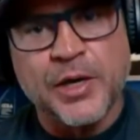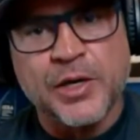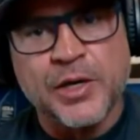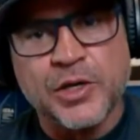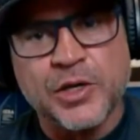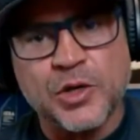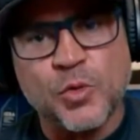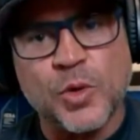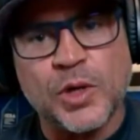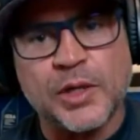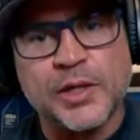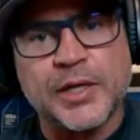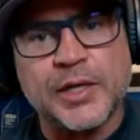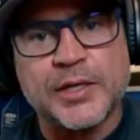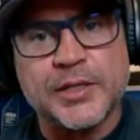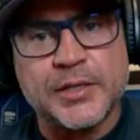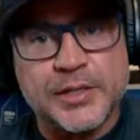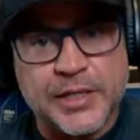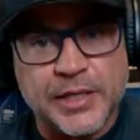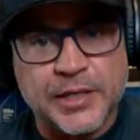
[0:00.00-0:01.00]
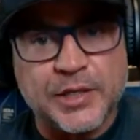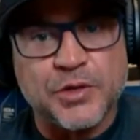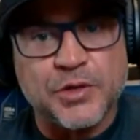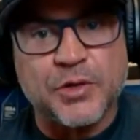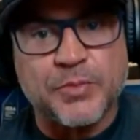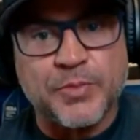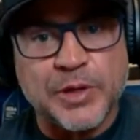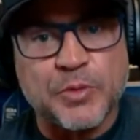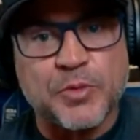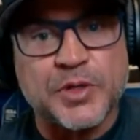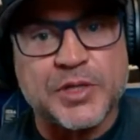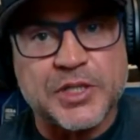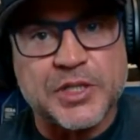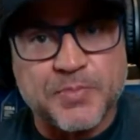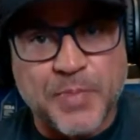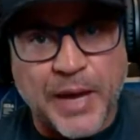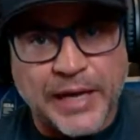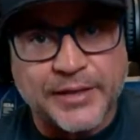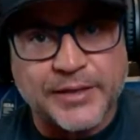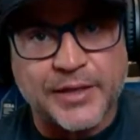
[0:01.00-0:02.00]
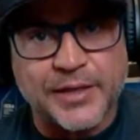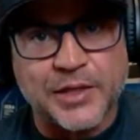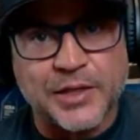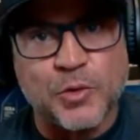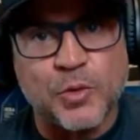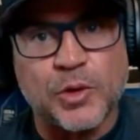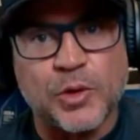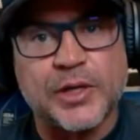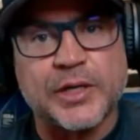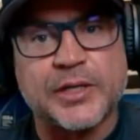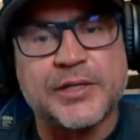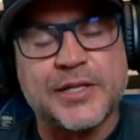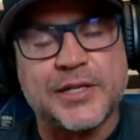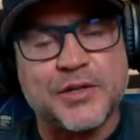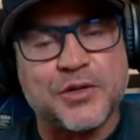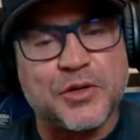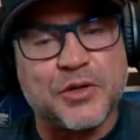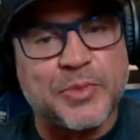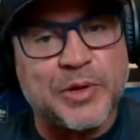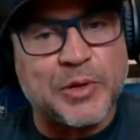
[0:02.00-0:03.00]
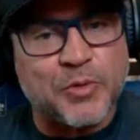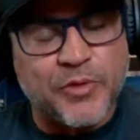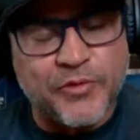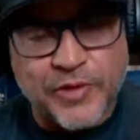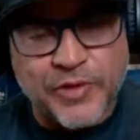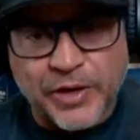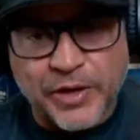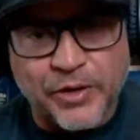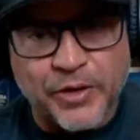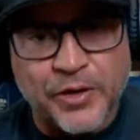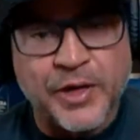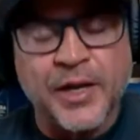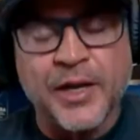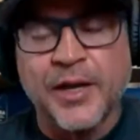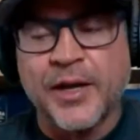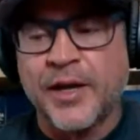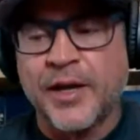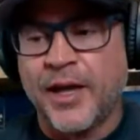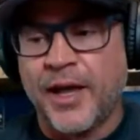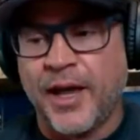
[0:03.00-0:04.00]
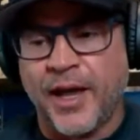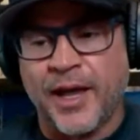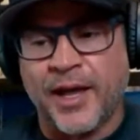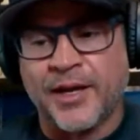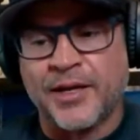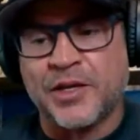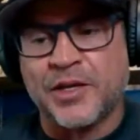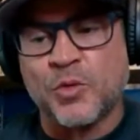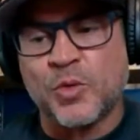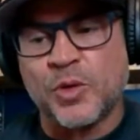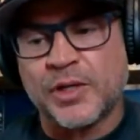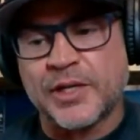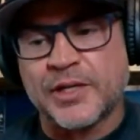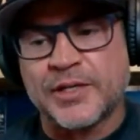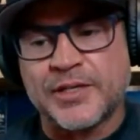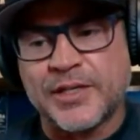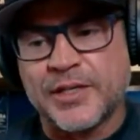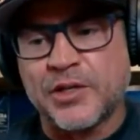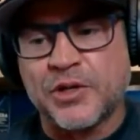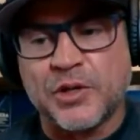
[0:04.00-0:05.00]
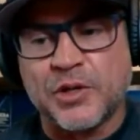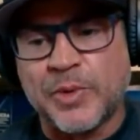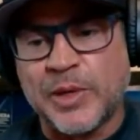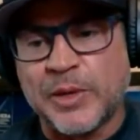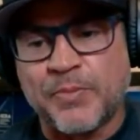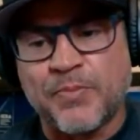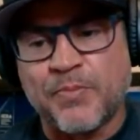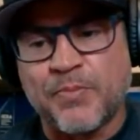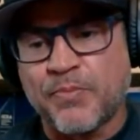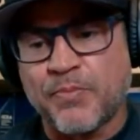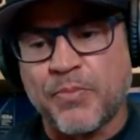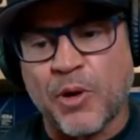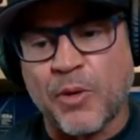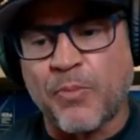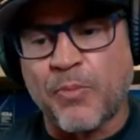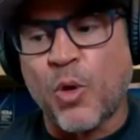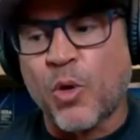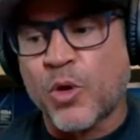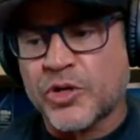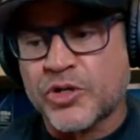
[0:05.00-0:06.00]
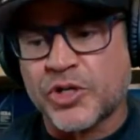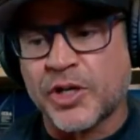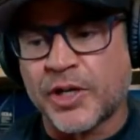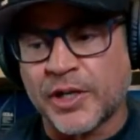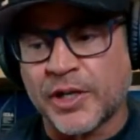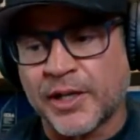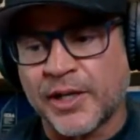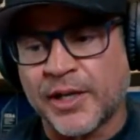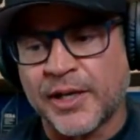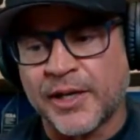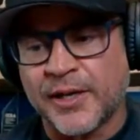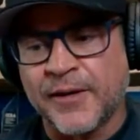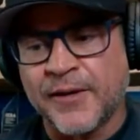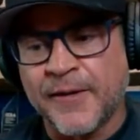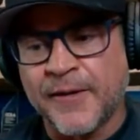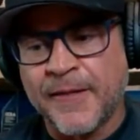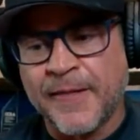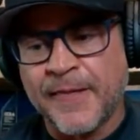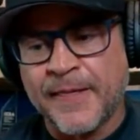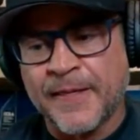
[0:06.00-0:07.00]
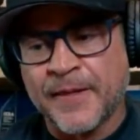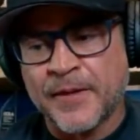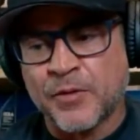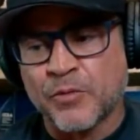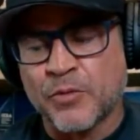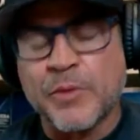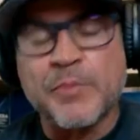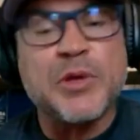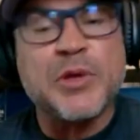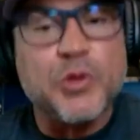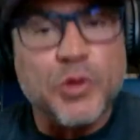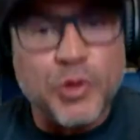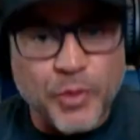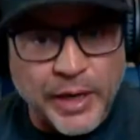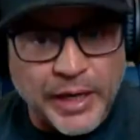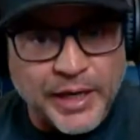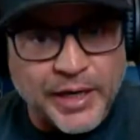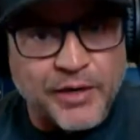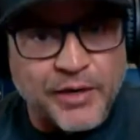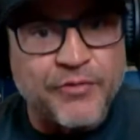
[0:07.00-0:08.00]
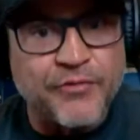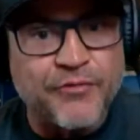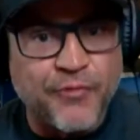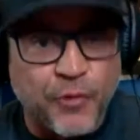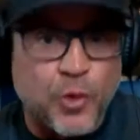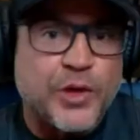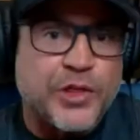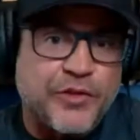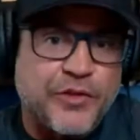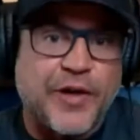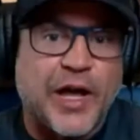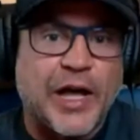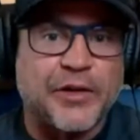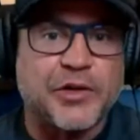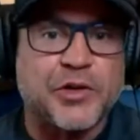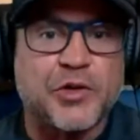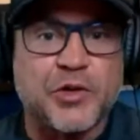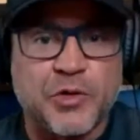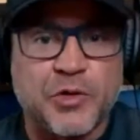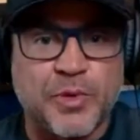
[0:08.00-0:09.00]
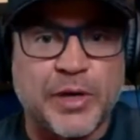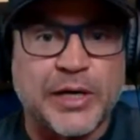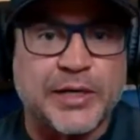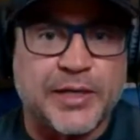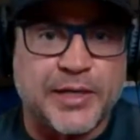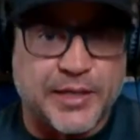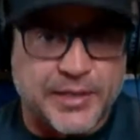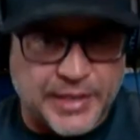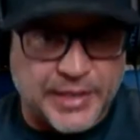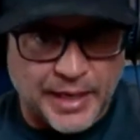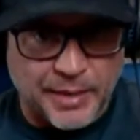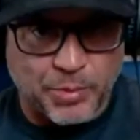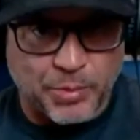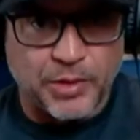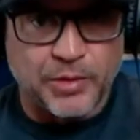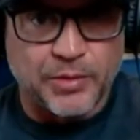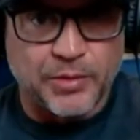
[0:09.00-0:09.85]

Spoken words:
you will continue to be respected, you will continue to be revered, and you will continue to be proportionately remunerated for the value you bring to the table,